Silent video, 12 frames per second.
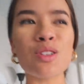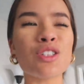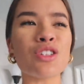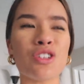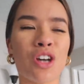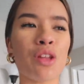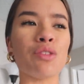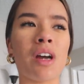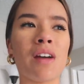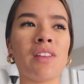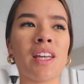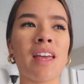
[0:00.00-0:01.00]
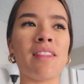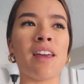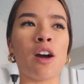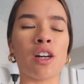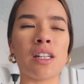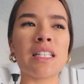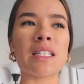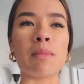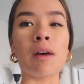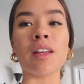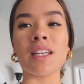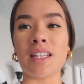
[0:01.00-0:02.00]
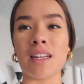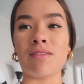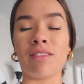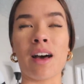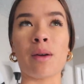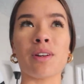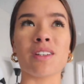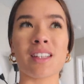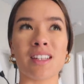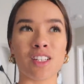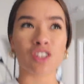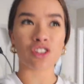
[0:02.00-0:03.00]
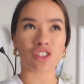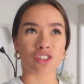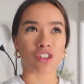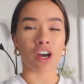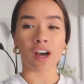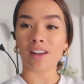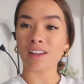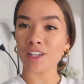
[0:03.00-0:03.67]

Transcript: they're just not thriving and they already smell like dead flowers and it's just not a